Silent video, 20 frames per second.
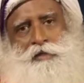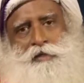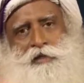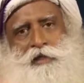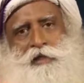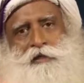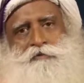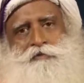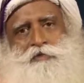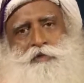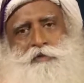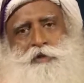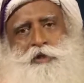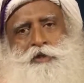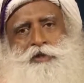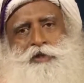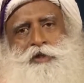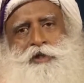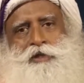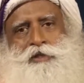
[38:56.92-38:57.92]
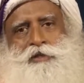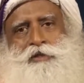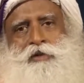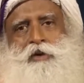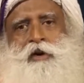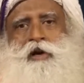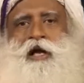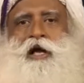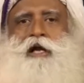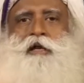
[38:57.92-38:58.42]
is leaves from the trees
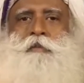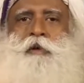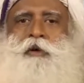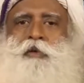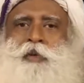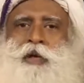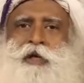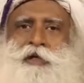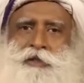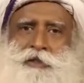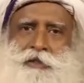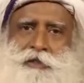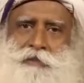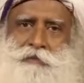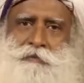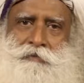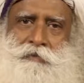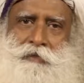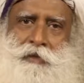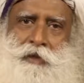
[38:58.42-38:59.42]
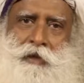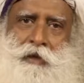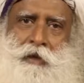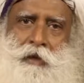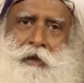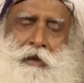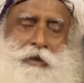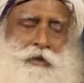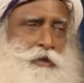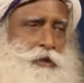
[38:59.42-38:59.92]
or animal waste.
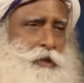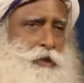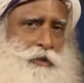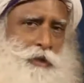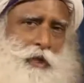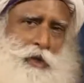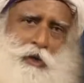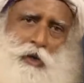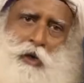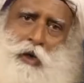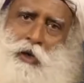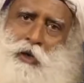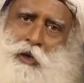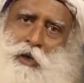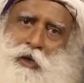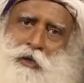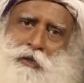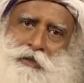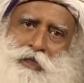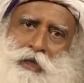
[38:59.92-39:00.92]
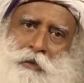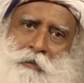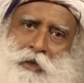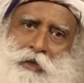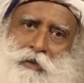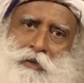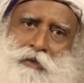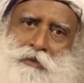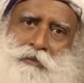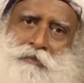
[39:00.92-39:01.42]
Trees are gone long time
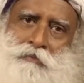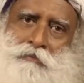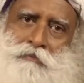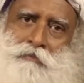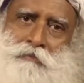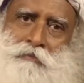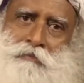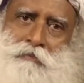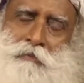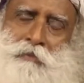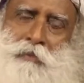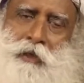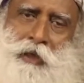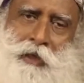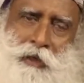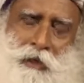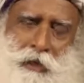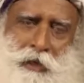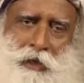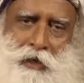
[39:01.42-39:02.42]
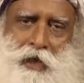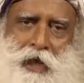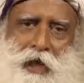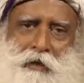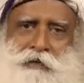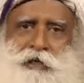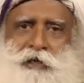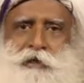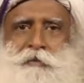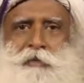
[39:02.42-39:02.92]
ago. In
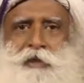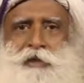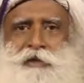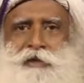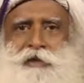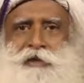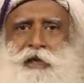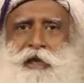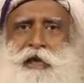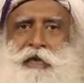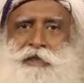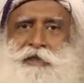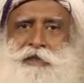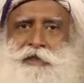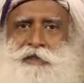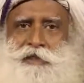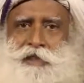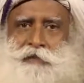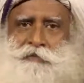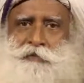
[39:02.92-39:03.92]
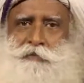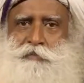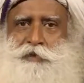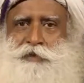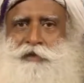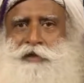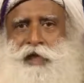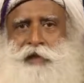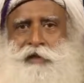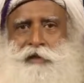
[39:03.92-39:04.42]
Cauvery basin,
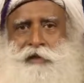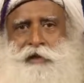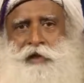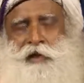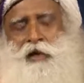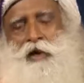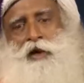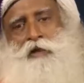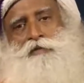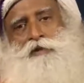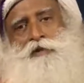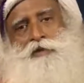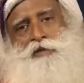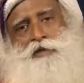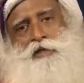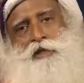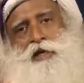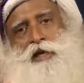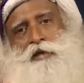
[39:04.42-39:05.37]
87% of the tree